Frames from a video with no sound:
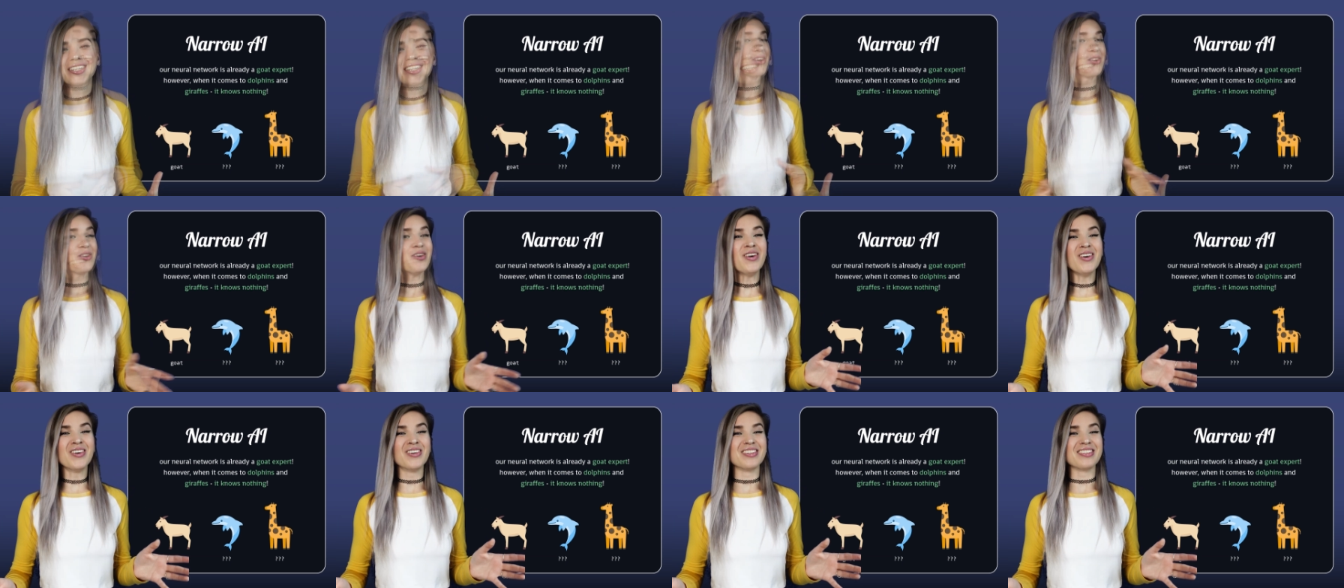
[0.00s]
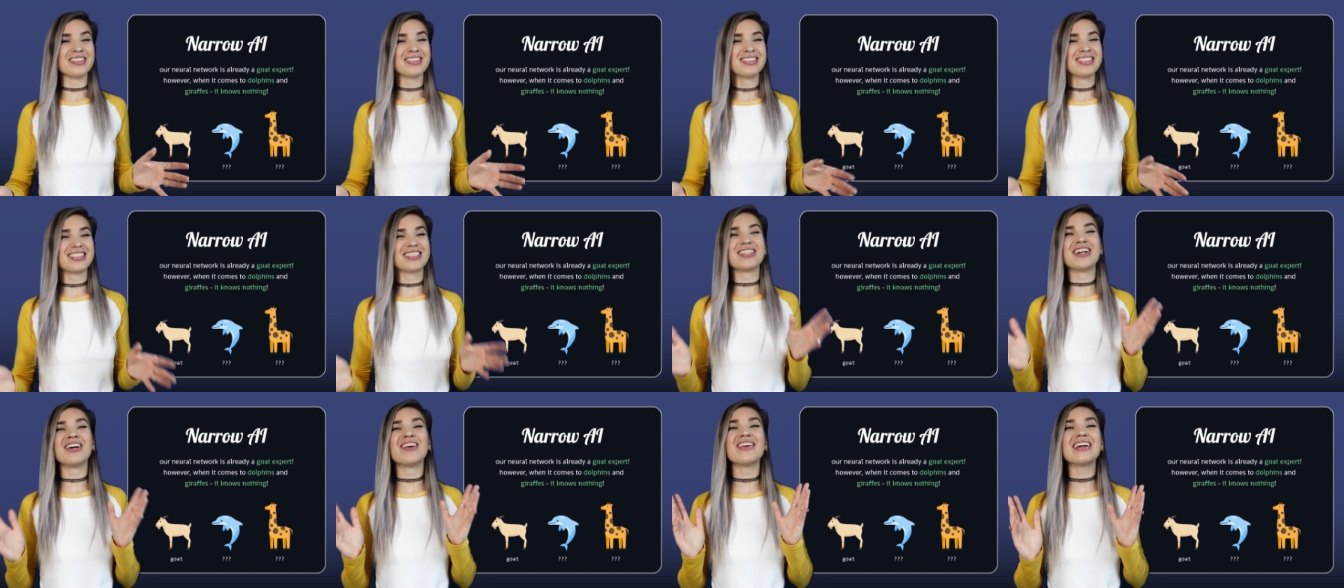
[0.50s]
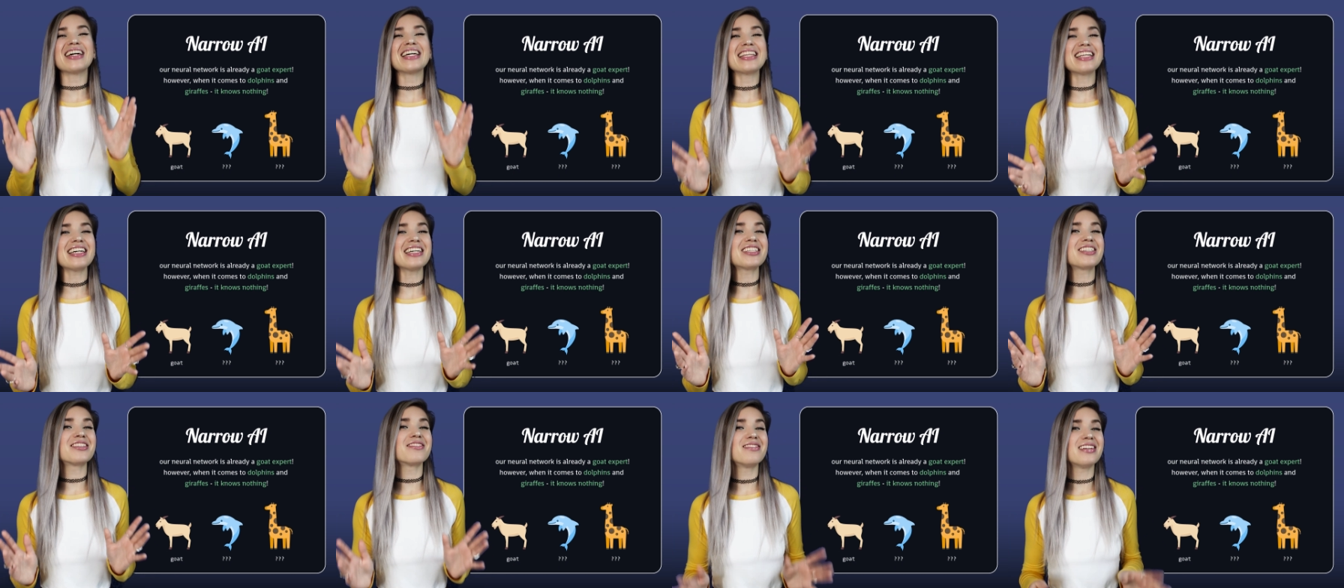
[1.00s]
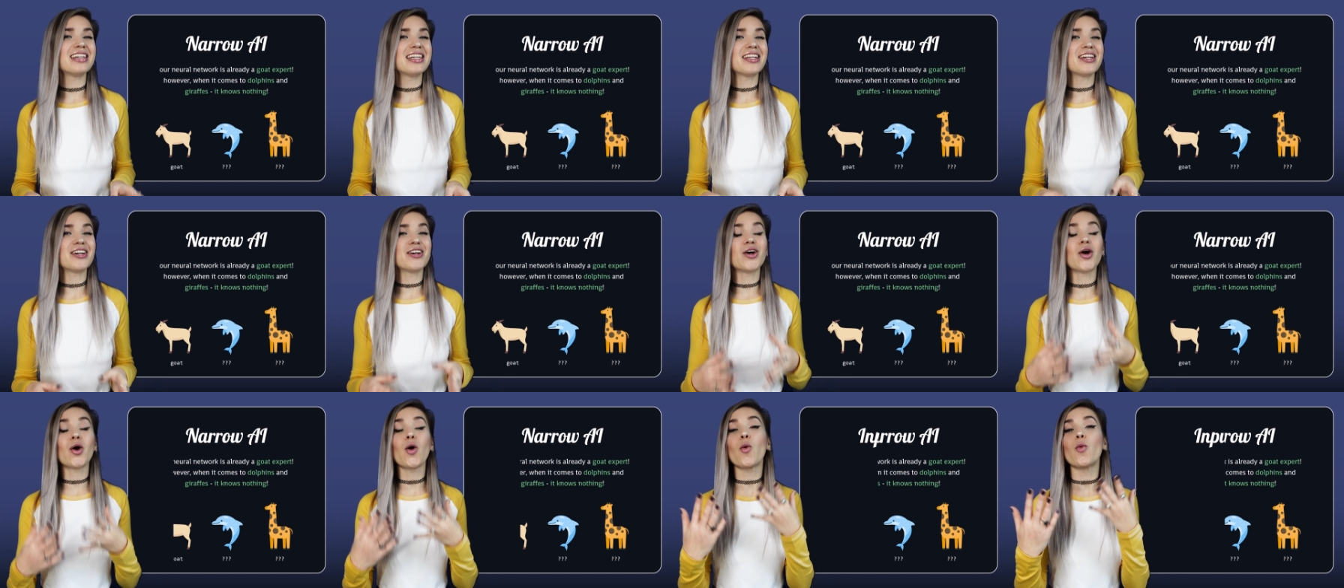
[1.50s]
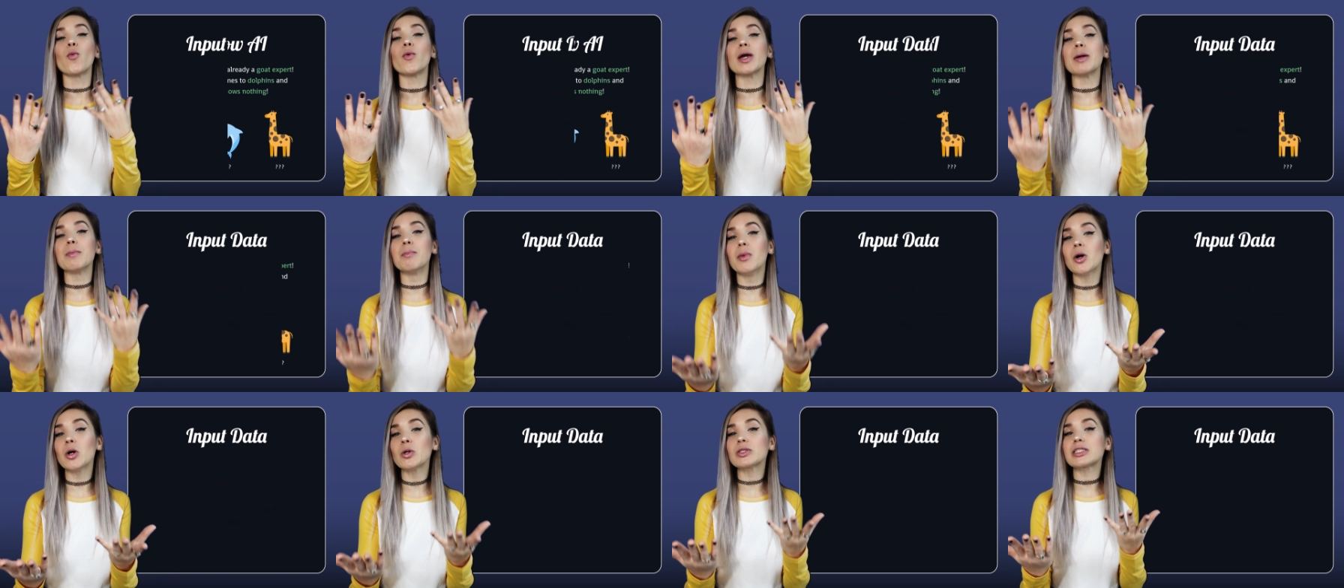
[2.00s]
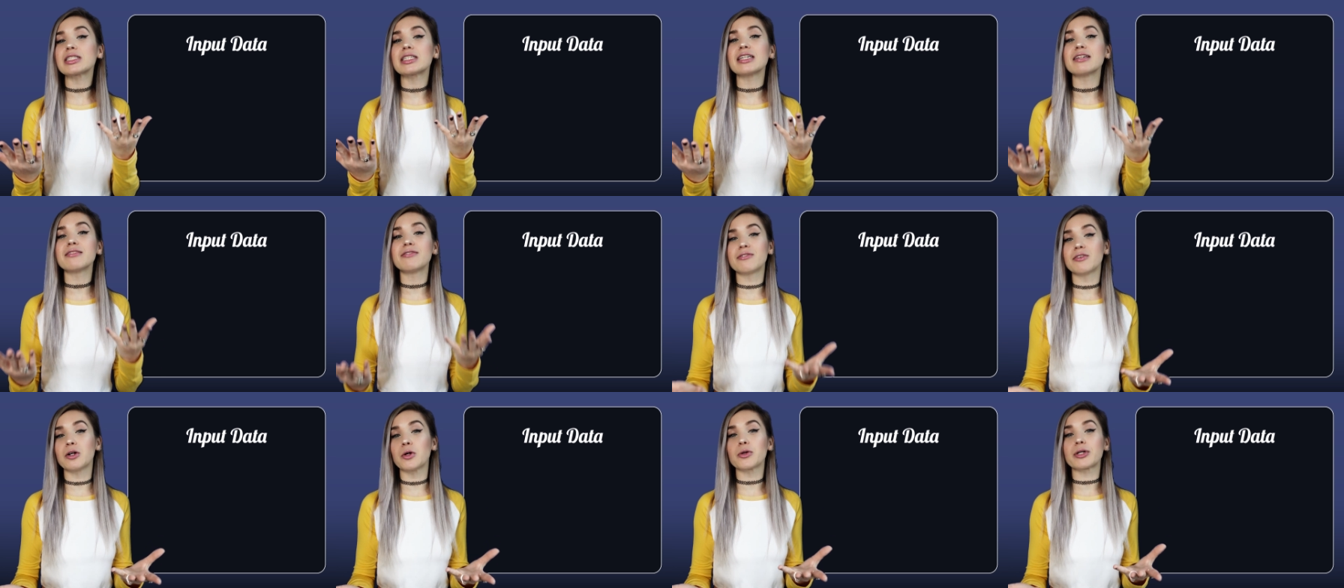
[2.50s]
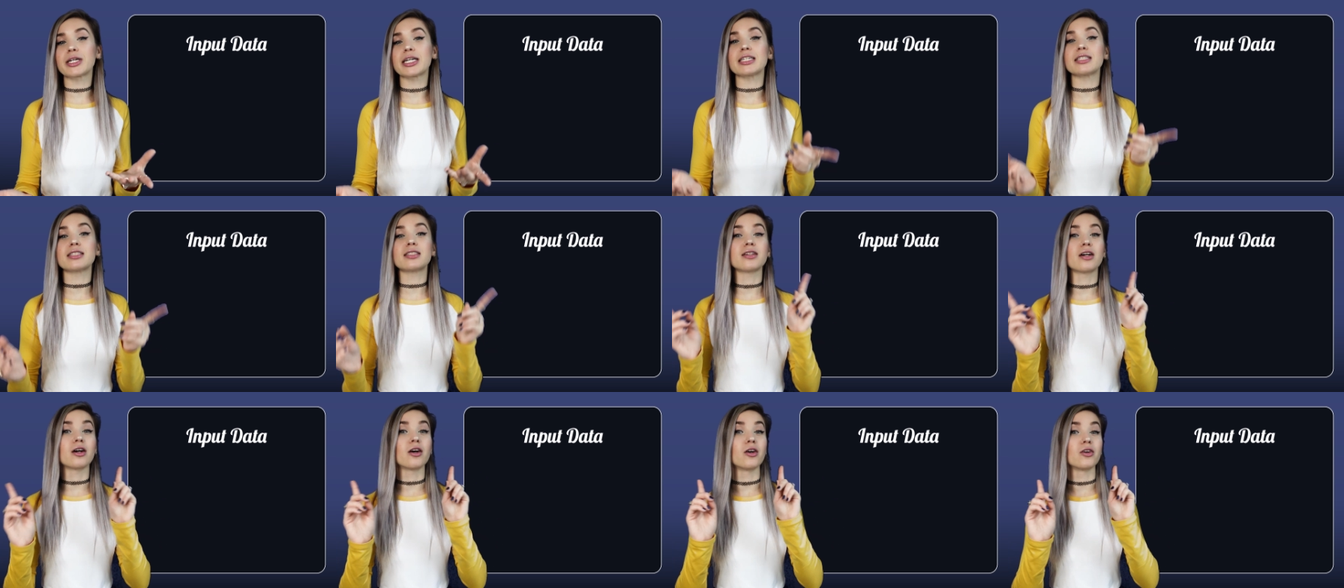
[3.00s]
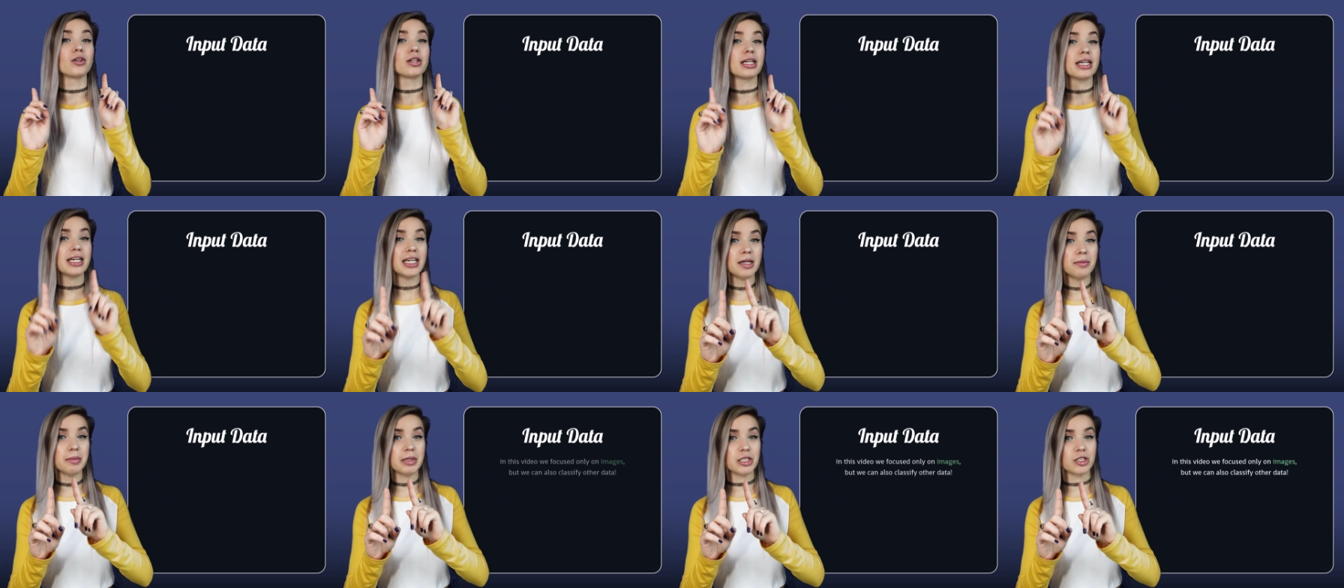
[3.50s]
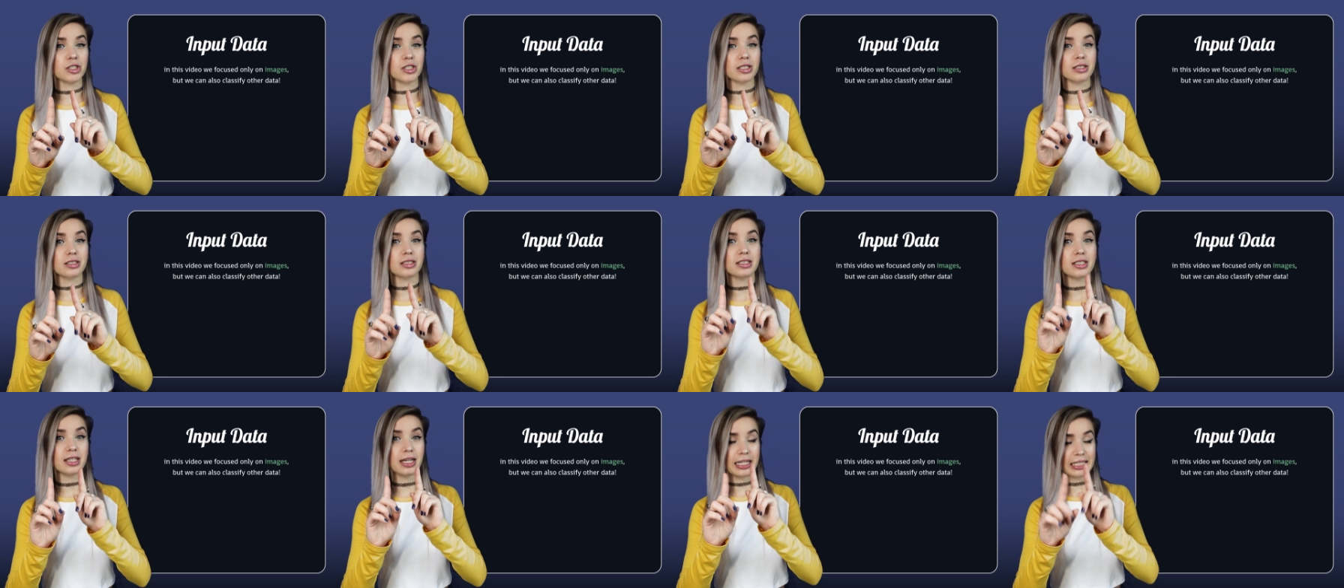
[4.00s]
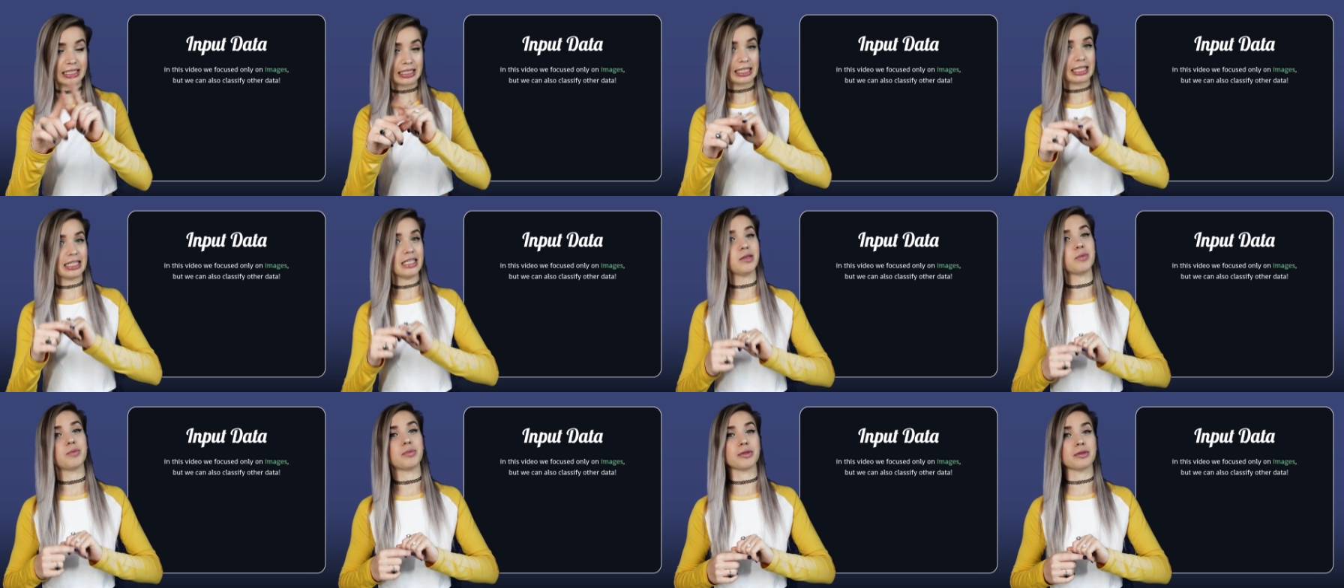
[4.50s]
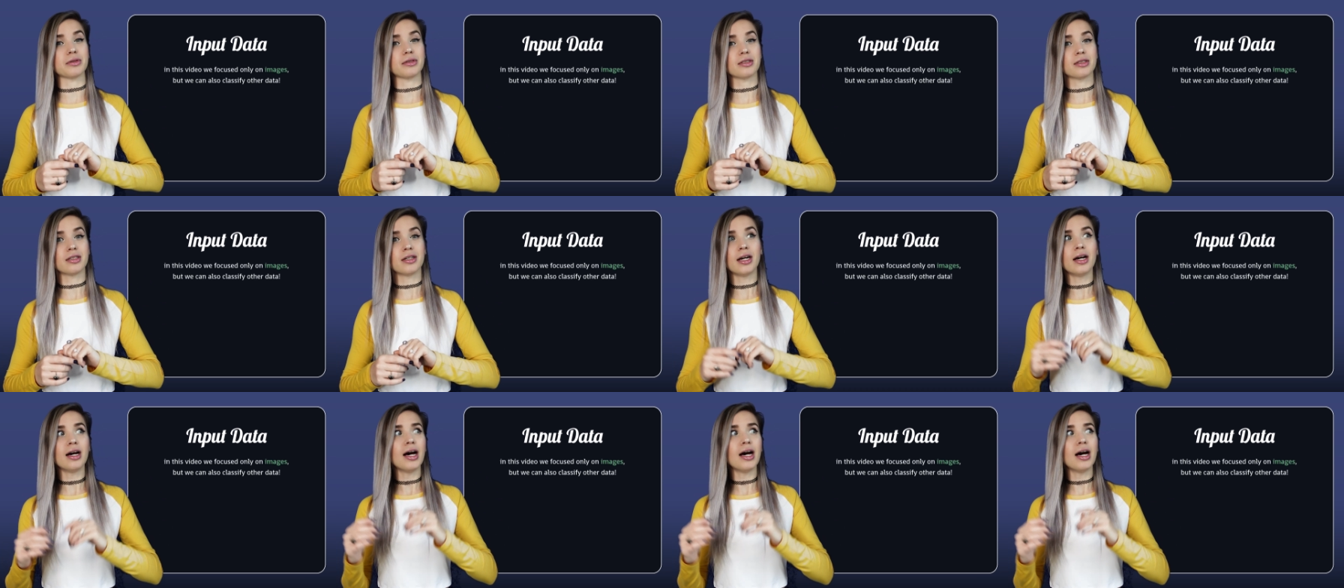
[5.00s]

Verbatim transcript: Cool! So in this video, we mostly focused on images as input.